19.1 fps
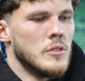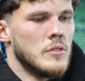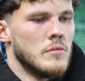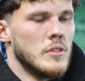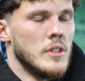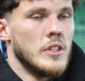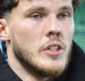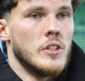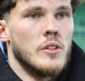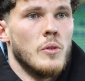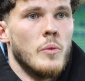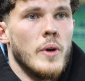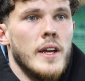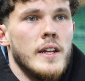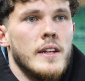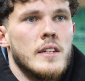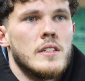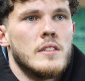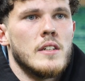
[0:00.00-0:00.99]
really good, the
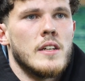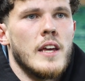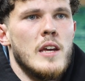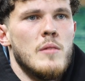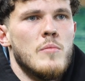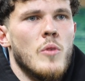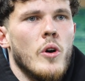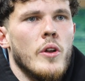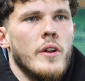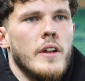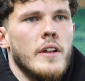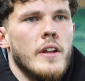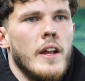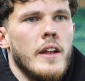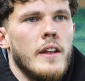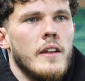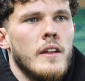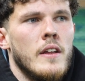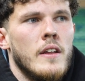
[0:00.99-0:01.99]
way Nesta came on and
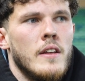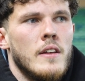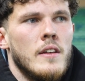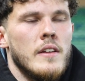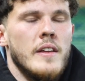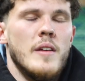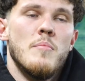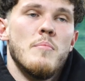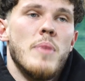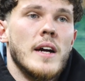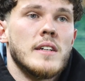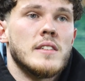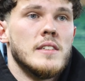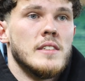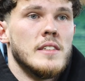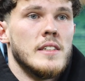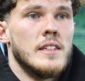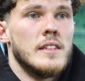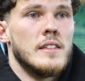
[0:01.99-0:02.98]
then
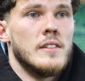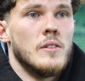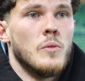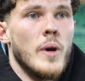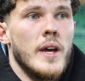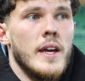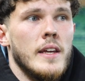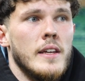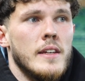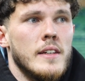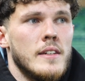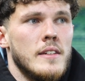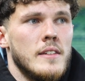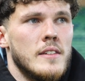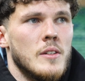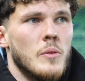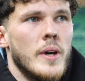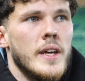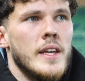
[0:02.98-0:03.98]
impacted it the way
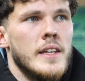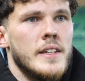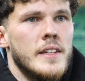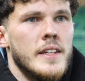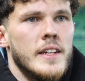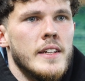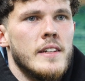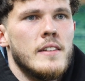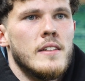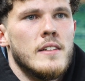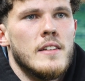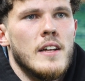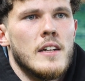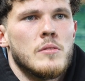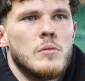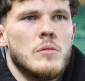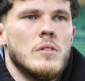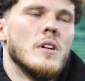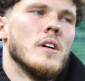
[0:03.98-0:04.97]
he did.
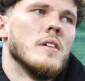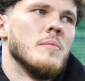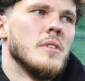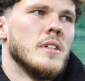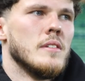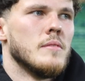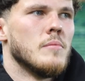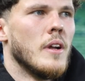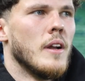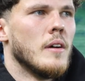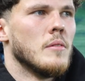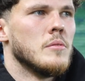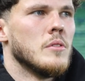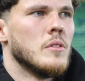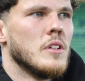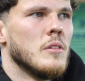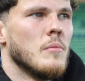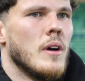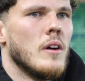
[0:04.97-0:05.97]
That's what I mean when I'm
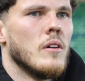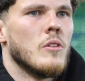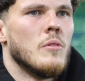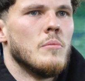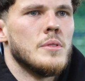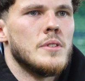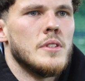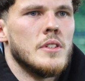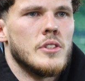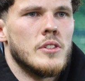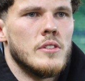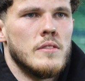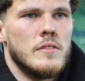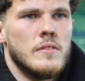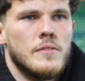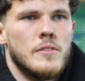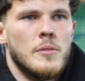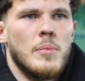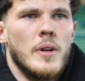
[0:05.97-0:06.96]
talking about
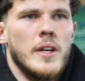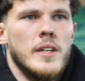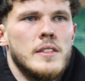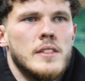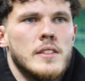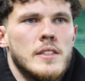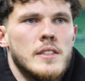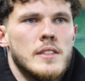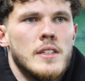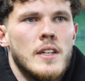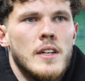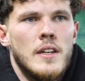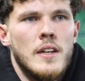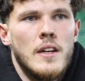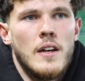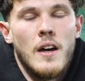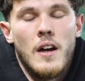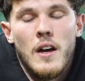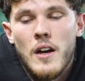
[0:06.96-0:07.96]
competition for places.
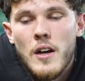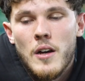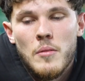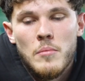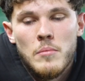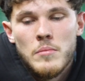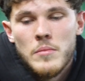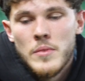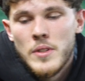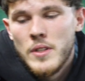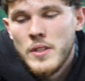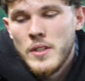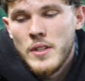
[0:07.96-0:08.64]
That